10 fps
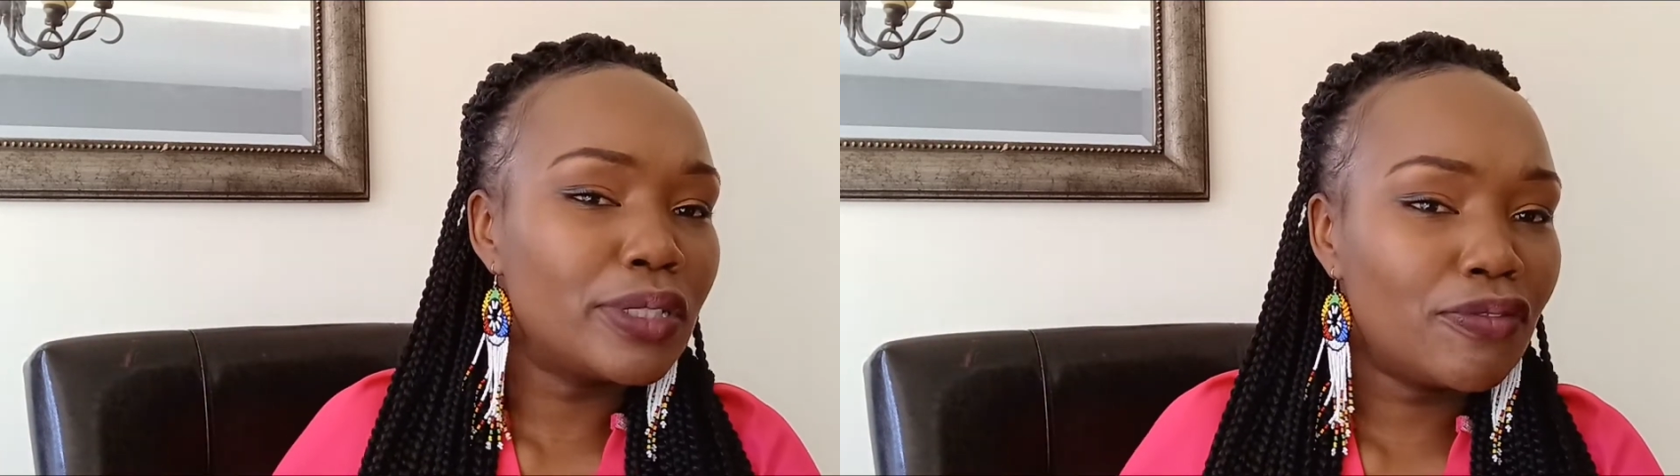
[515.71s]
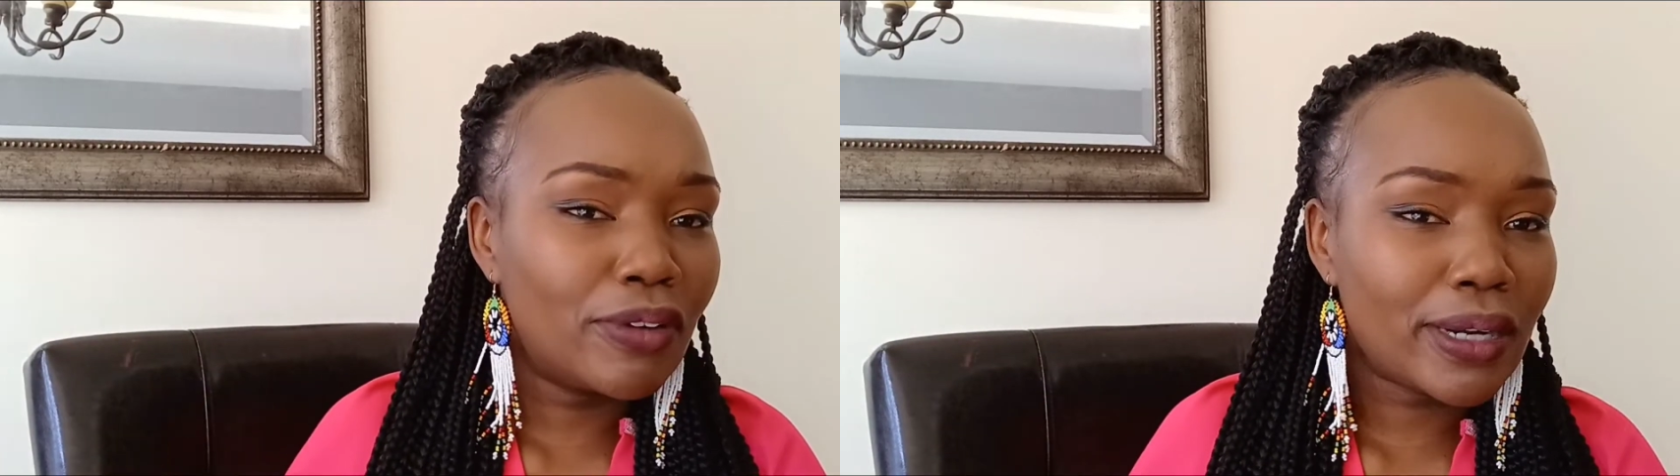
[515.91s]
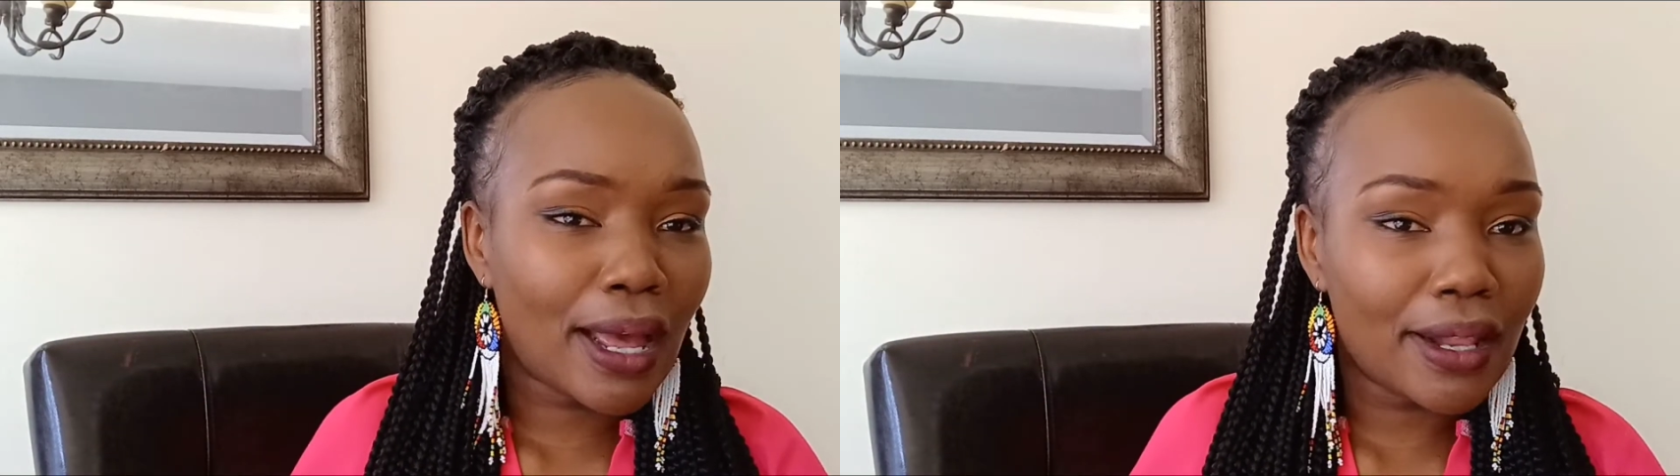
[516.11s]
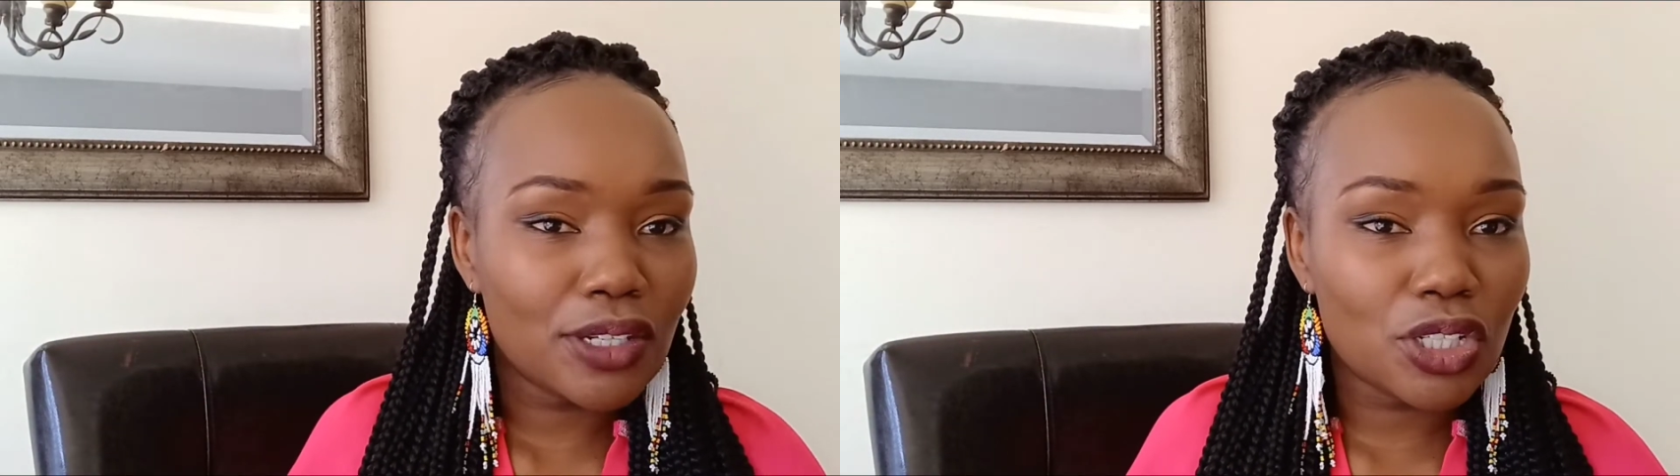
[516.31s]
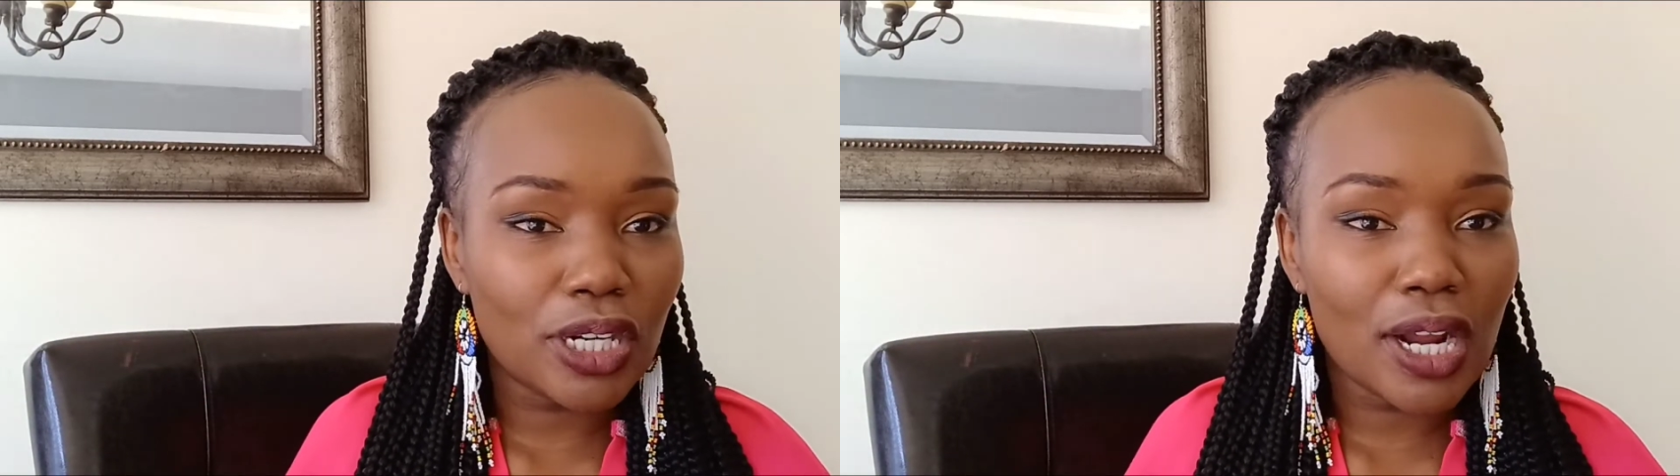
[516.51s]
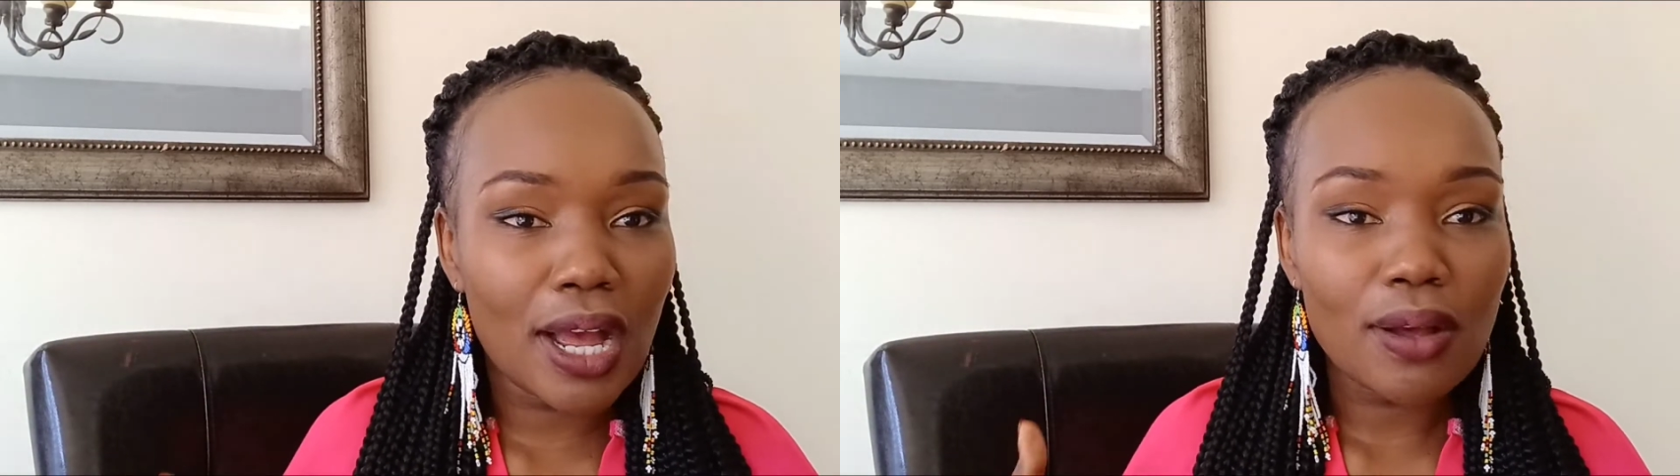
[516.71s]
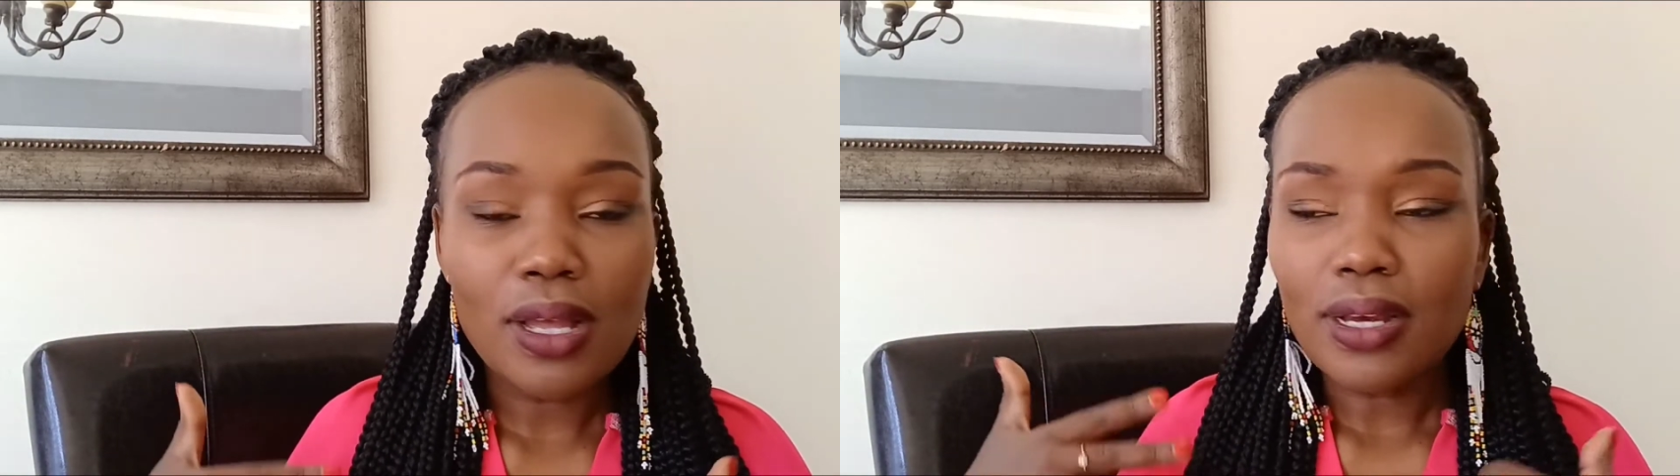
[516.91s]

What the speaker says: different culture,